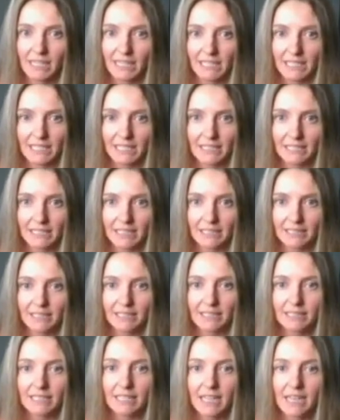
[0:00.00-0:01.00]
of the ski
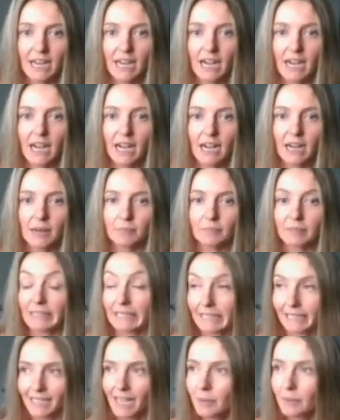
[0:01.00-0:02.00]
season,
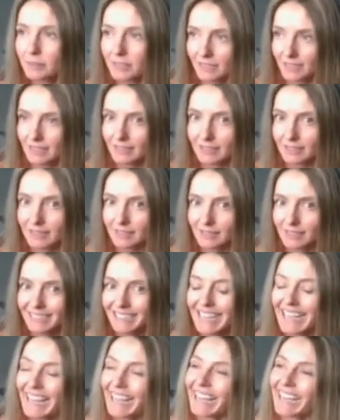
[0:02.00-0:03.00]
leading up to ski
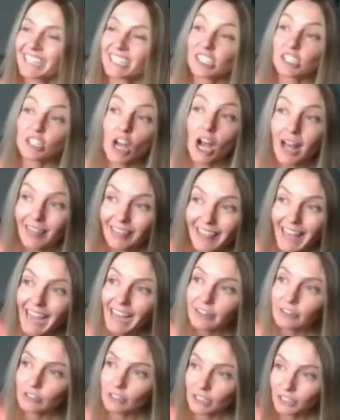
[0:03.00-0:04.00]
season. It's not
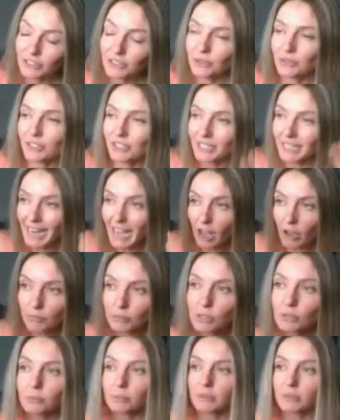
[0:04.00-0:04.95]
lateral, so it's gonna help you